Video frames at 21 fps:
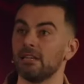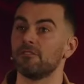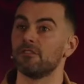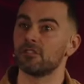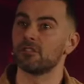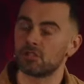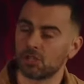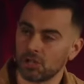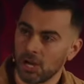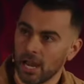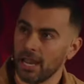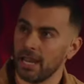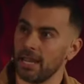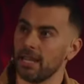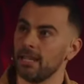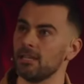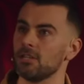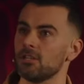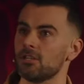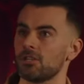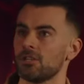for
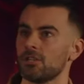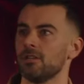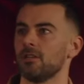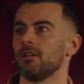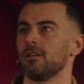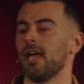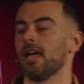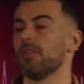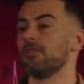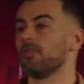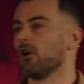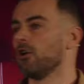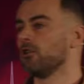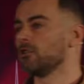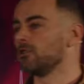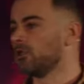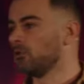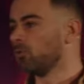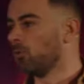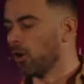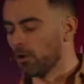change and those
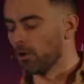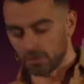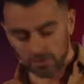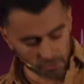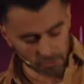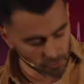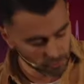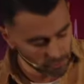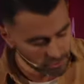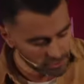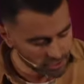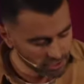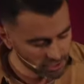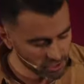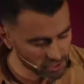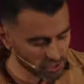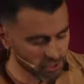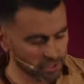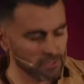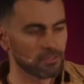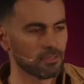who want
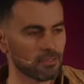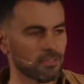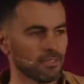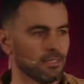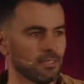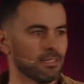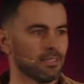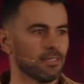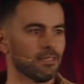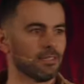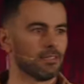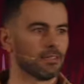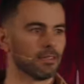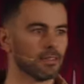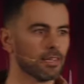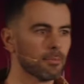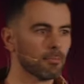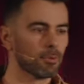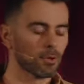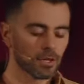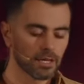tradition,
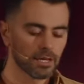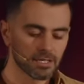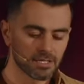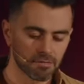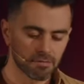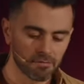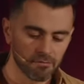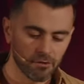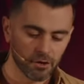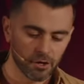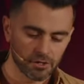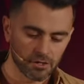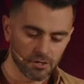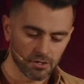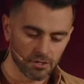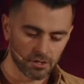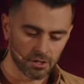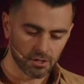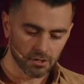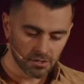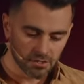liberalism
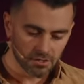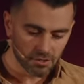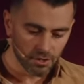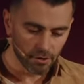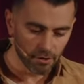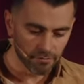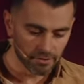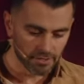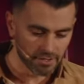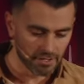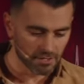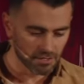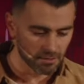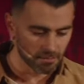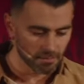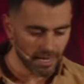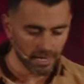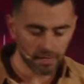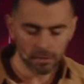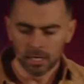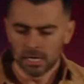versus conservatism.
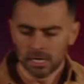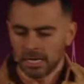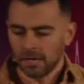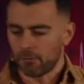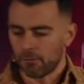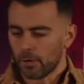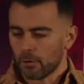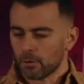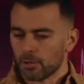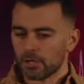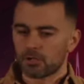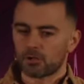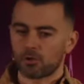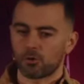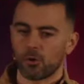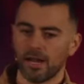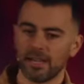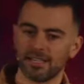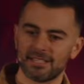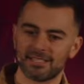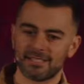Now, if we were to
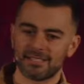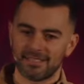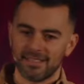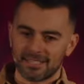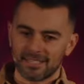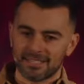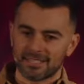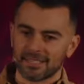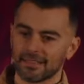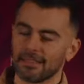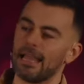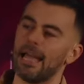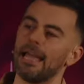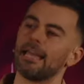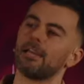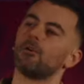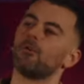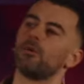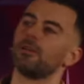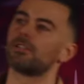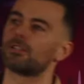trace this
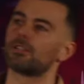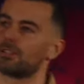language